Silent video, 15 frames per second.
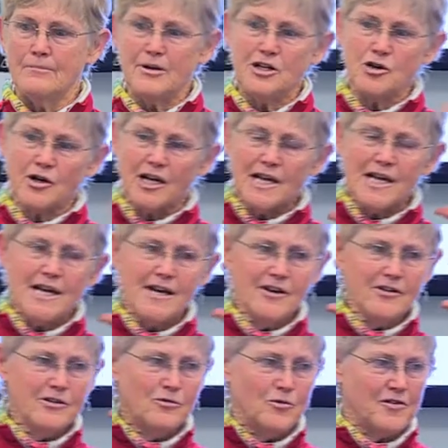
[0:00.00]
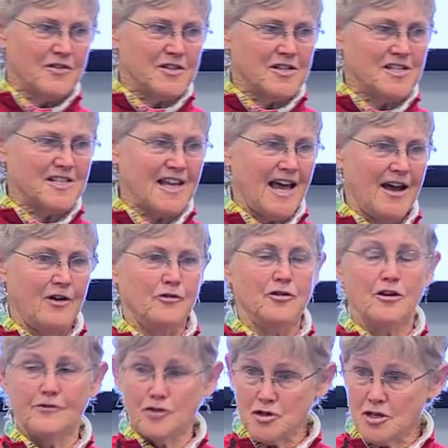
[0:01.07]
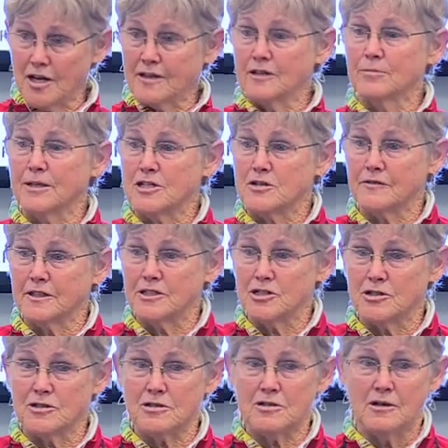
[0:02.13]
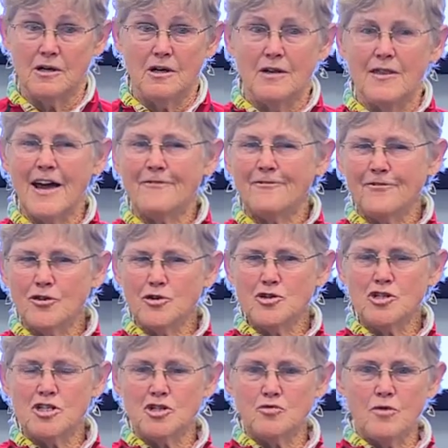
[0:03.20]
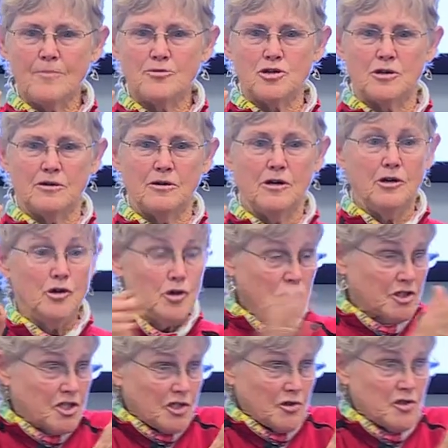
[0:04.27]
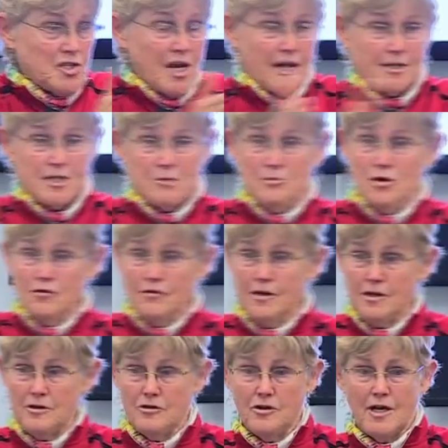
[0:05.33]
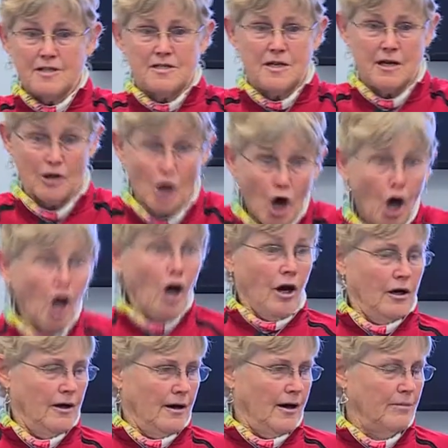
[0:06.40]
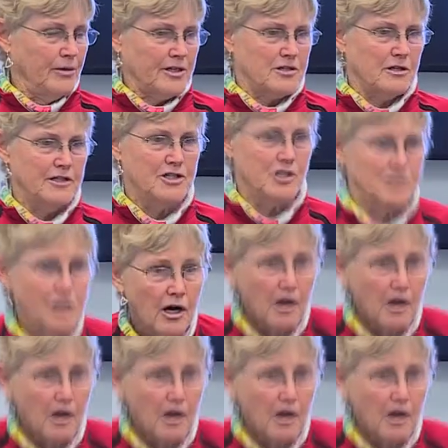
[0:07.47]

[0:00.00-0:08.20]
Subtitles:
But you're going to hear it with the sound of your saying the Pledge of Allegiance. That first disruption, you can still say it smoothly. You're not saying, oh, I pledge allegiance